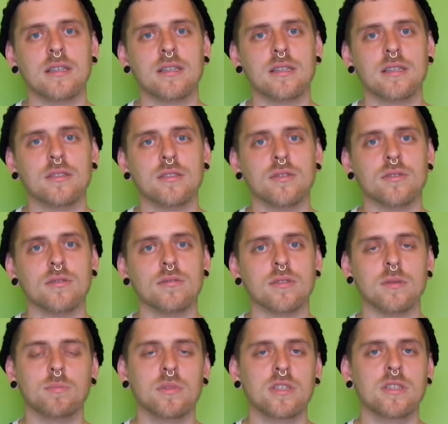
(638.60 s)
in your own
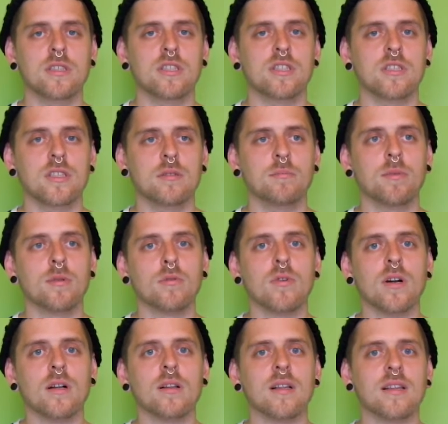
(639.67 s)
speech in
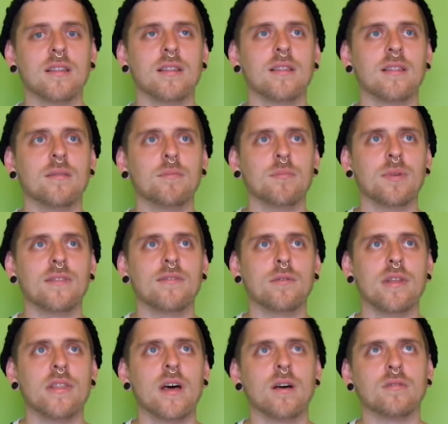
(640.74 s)
plural, and
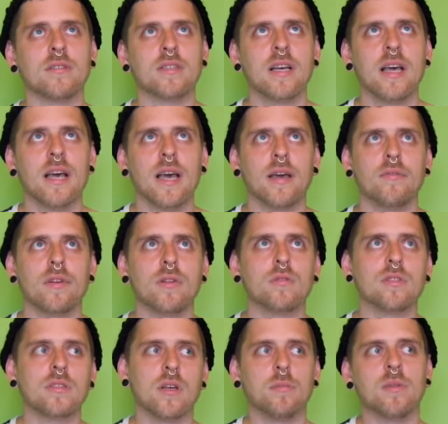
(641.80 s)
without having to
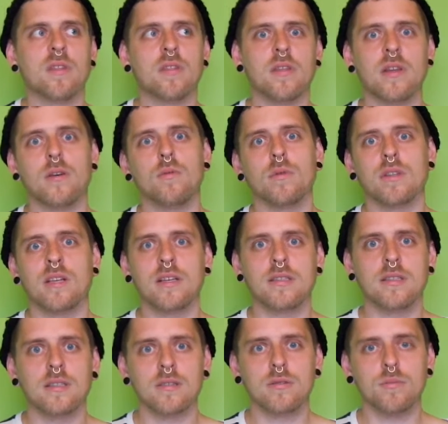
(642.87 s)
stop and think what
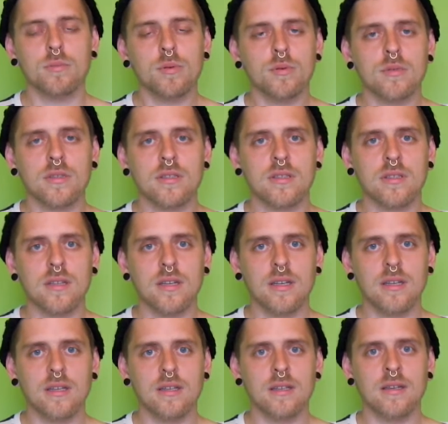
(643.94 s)
ending to put
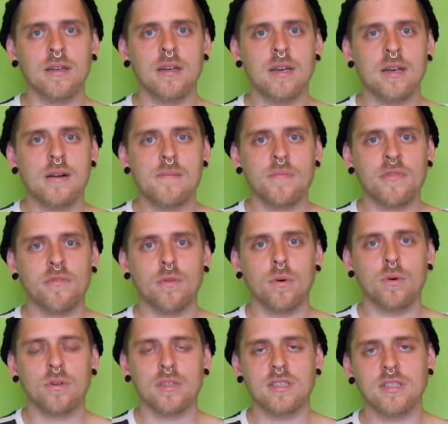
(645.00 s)

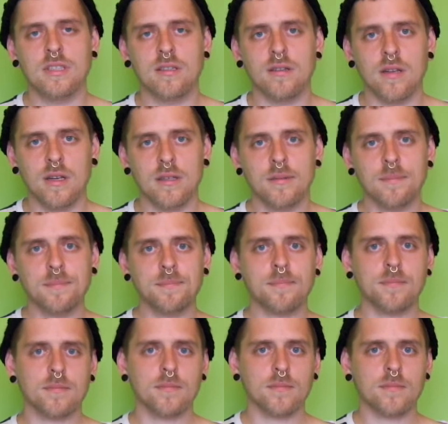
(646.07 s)
for the singular.
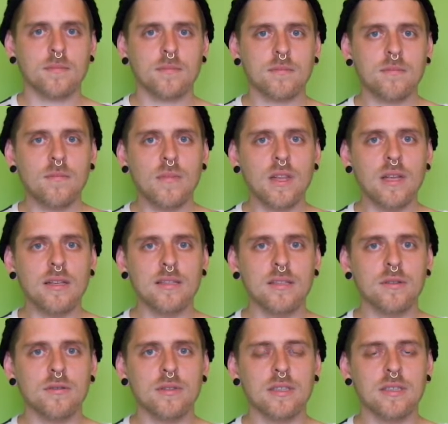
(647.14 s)

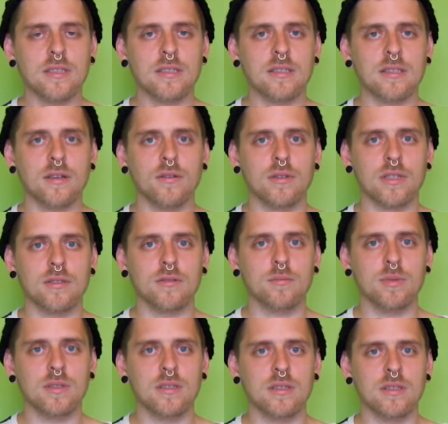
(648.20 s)
So this is going to
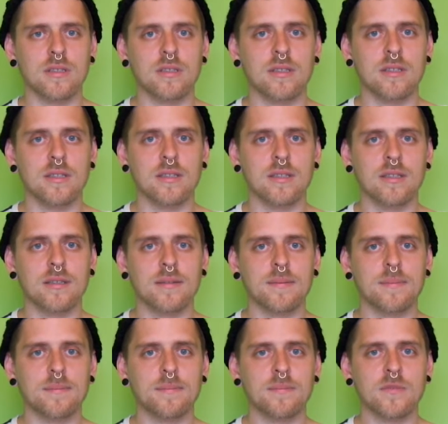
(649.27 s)
be
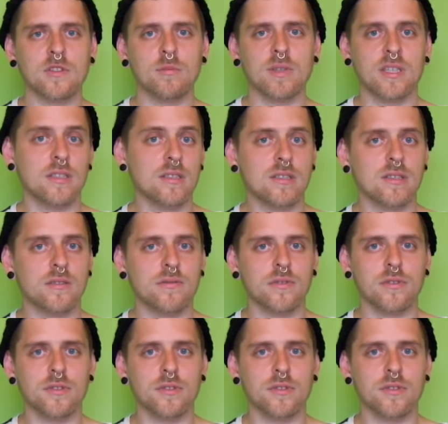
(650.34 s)
to make it easier for